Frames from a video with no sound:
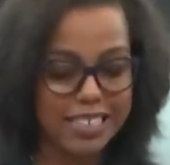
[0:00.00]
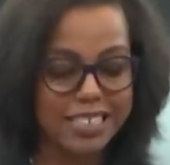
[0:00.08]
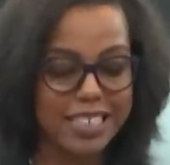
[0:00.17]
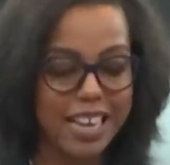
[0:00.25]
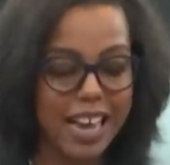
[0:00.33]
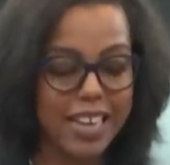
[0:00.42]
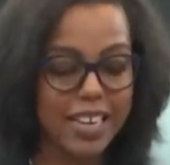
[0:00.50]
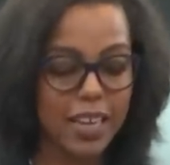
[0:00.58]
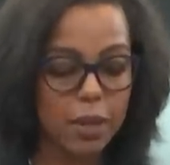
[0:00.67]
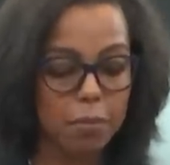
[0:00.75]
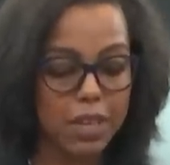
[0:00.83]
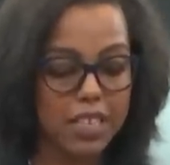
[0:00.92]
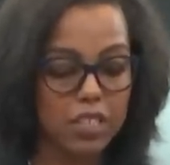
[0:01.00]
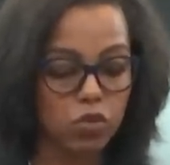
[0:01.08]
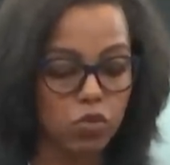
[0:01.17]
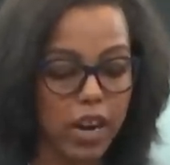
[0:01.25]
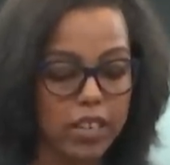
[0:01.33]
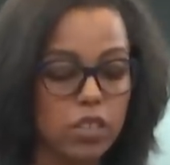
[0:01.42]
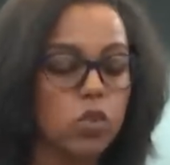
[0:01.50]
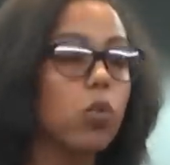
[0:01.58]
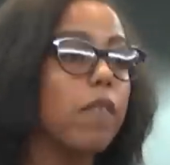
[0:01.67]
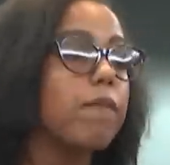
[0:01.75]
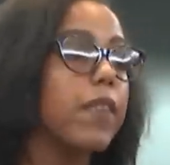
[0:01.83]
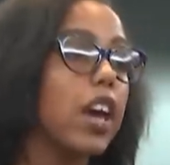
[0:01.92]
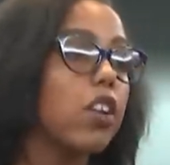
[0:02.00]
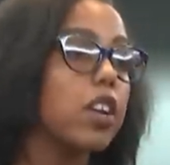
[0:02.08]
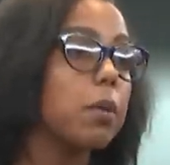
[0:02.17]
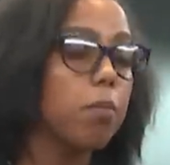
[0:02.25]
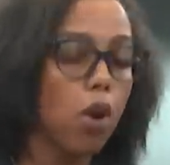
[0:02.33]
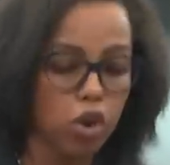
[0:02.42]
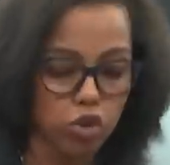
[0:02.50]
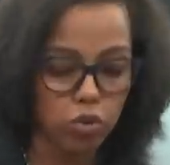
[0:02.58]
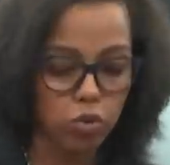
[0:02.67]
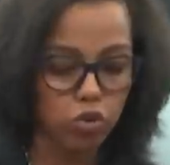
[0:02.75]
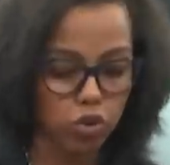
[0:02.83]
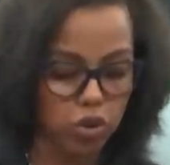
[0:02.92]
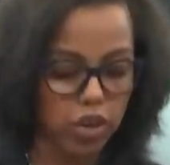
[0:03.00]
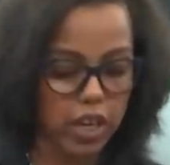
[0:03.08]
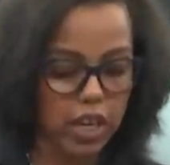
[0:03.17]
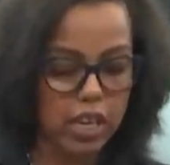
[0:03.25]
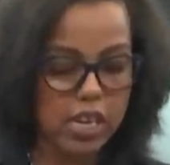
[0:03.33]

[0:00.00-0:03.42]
denied him his right to a fair and impartial jury.